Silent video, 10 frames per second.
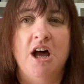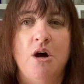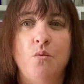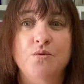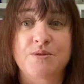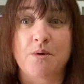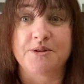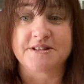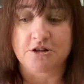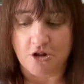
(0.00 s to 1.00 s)
Woolswap
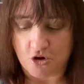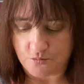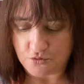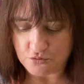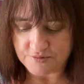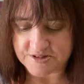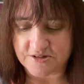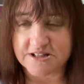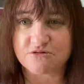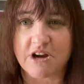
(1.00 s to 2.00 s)
is global. So
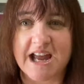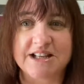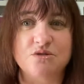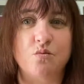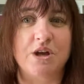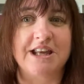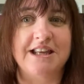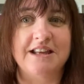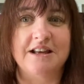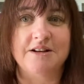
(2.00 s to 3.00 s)
this round
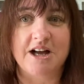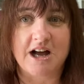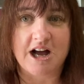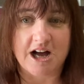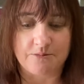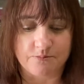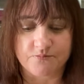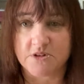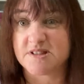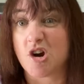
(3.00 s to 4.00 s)
we, I
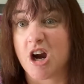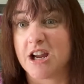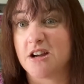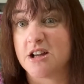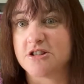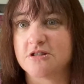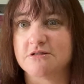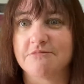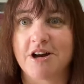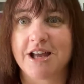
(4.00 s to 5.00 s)

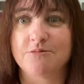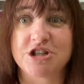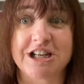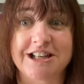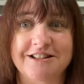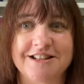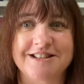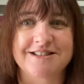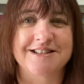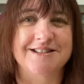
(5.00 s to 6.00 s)
am cheating
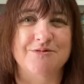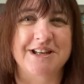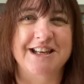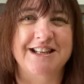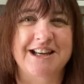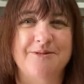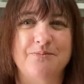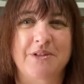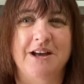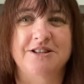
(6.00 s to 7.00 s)
this weekend. I
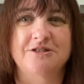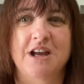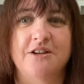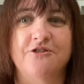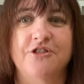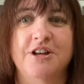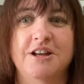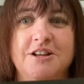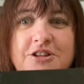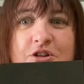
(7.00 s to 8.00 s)
do have
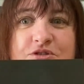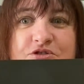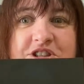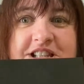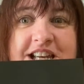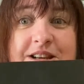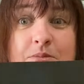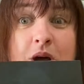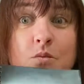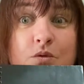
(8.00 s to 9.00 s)
notes written down in
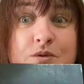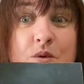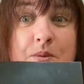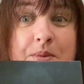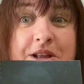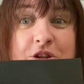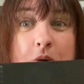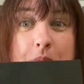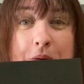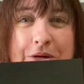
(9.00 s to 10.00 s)
my Woolswap
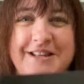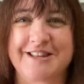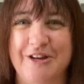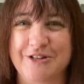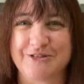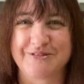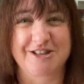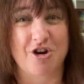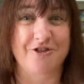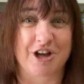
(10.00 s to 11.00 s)
notebook. So
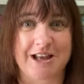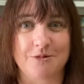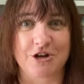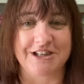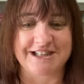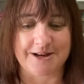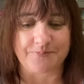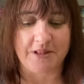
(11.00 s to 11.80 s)
sorry if I keep looking down.